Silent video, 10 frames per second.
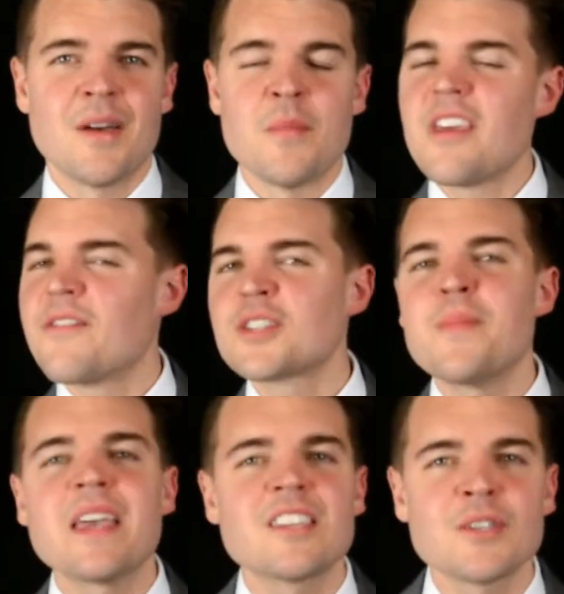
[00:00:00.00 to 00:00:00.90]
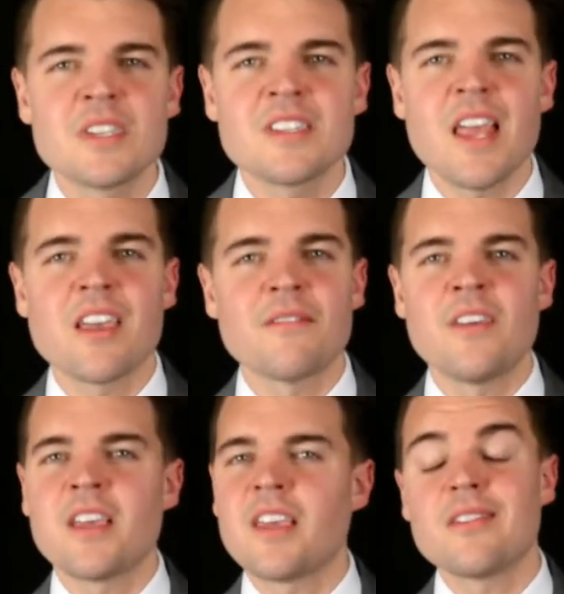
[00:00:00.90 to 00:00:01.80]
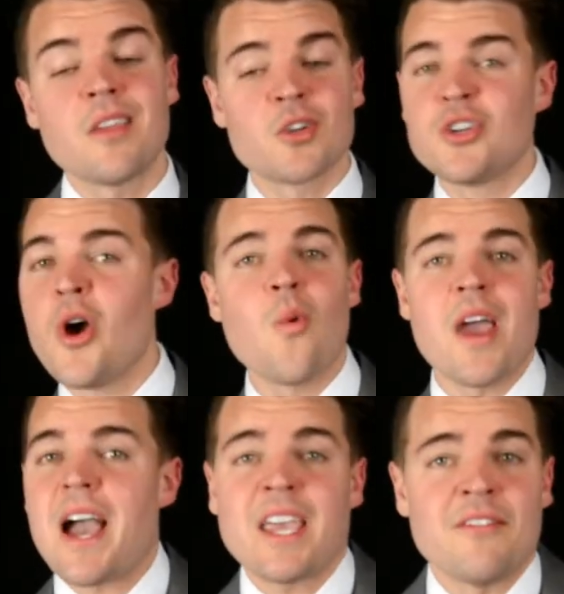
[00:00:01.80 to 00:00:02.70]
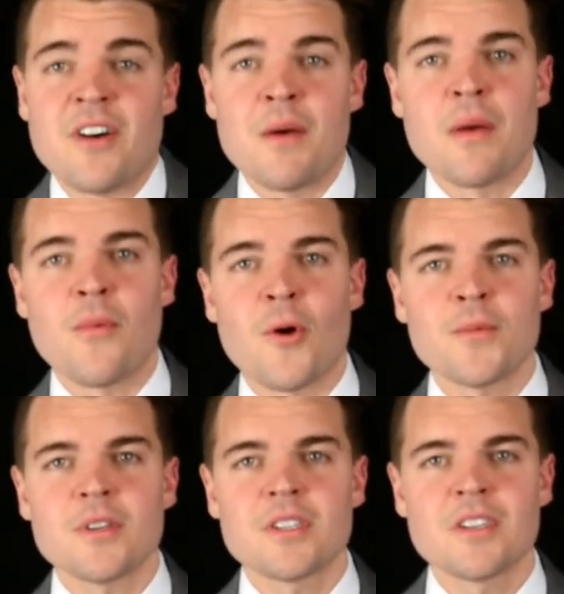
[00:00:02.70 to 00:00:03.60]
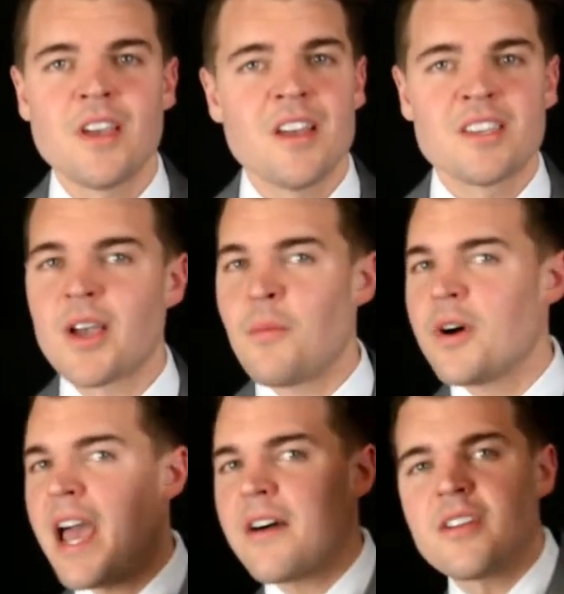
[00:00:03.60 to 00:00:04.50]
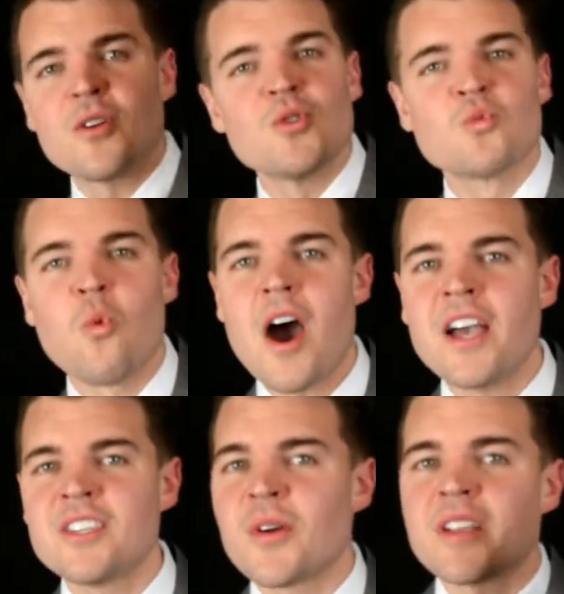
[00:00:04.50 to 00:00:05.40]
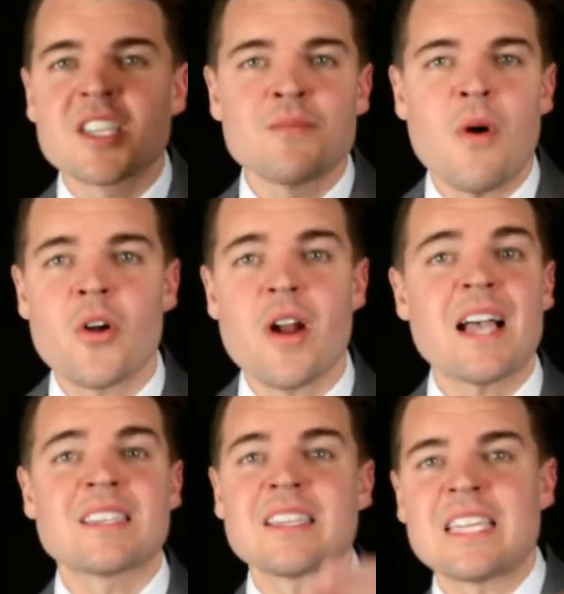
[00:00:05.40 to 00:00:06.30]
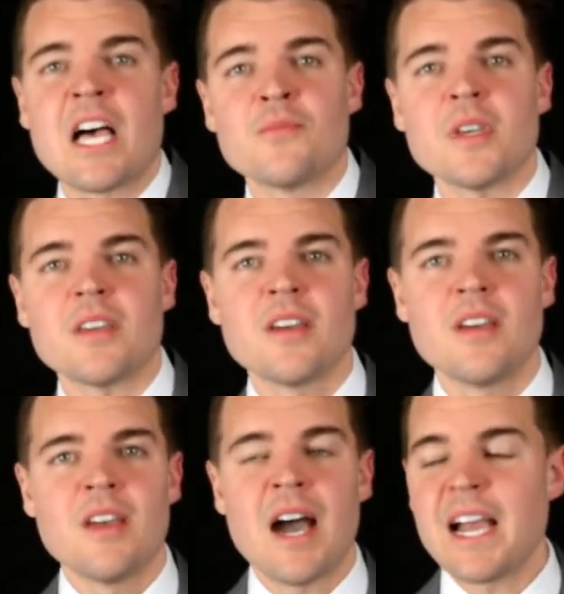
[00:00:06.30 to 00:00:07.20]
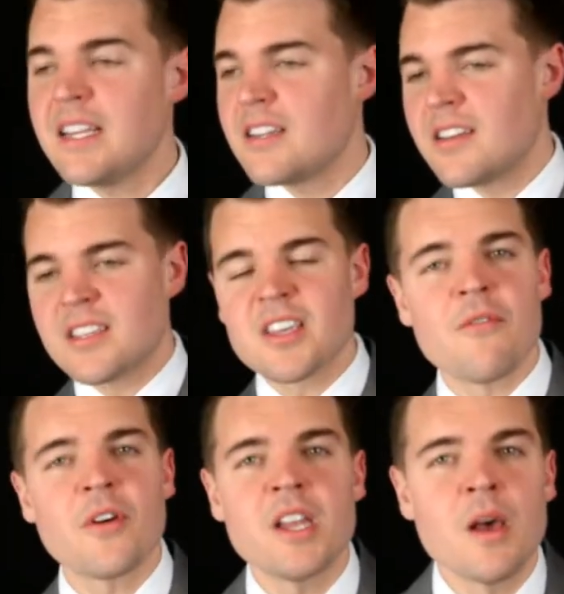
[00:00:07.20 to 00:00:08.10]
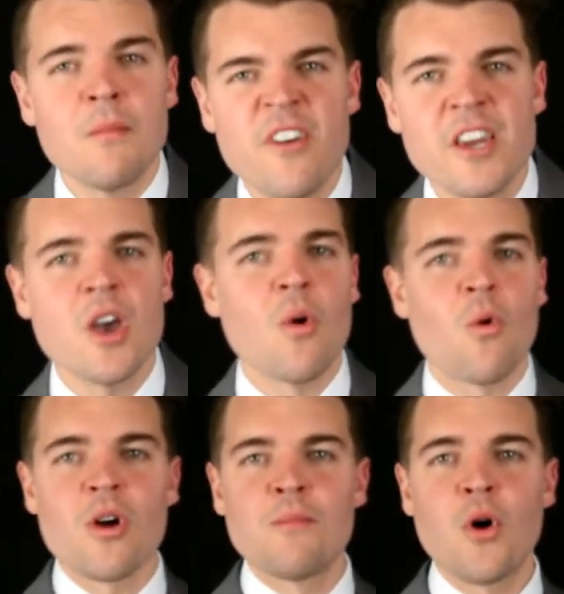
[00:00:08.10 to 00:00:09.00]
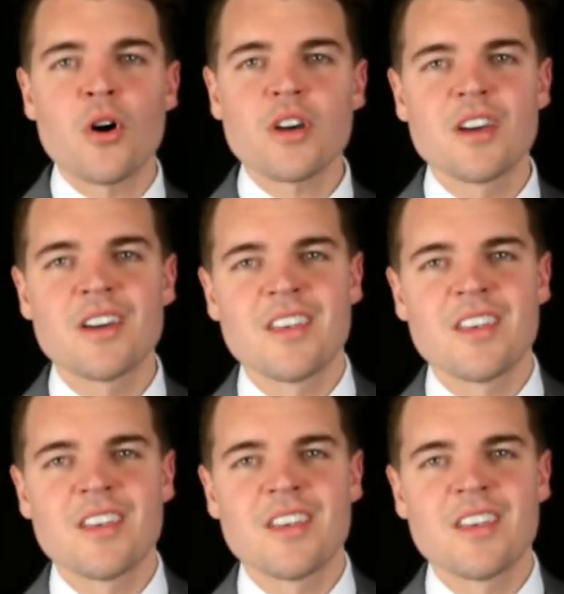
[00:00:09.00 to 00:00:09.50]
Many of us make this mistake of thinking, there's no way I could find my purpose. Someone out there who's wiser and smarter has to tell me. I need to discover it in a video or a book.